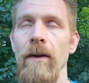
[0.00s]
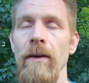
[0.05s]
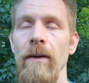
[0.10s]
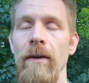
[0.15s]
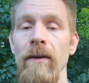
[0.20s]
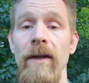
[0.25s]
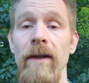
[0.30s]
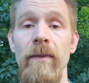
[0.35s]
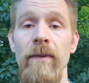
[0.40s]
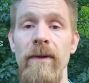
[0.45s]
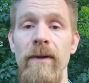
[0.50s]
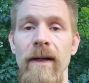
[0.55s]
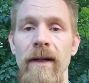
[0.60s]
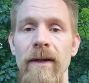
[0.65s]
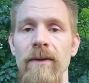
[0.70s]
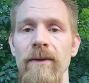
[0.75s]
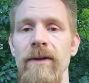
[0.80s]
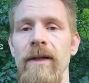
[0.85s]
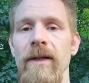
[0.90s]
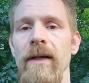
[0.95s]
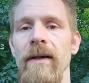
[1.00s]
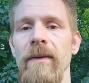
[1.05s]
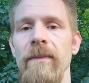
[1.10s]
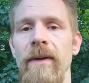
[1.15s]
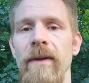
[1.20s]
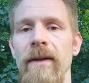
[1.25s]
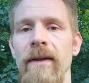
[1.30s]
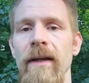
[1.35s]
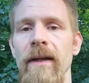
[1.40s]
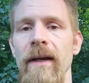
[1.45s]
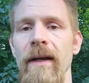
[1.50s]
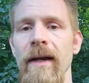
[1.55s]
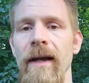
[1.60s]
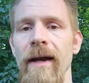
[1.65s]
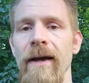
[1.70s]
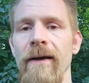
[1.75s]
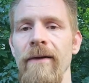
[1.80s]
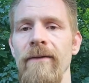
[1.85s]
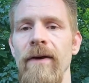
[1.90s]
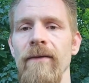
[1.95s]
leopard gecko setup, and then I
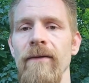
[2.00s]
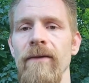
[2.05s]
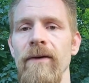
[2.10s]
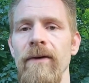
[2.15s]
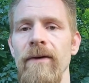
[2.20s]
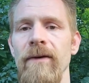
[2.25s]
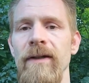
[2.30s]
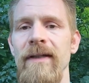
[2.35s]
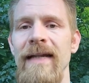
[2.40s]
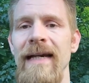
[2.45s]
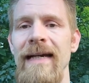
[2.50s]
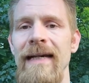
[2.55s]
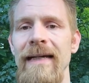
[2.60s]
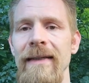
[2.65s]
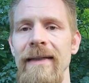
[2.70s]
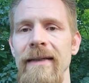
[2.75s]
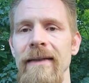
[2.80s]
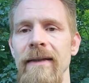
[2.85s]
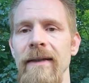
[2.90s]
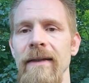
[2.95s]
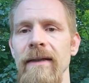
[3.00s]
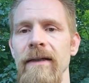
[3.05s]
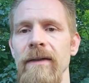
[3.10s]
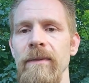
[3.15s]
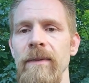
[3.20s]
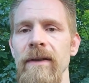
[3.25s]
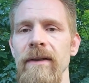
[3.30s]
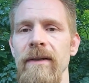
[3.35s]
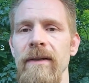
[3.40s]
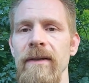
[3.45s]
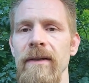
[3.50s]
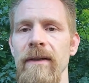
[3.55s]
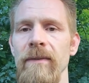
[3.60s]
have a very tiny species.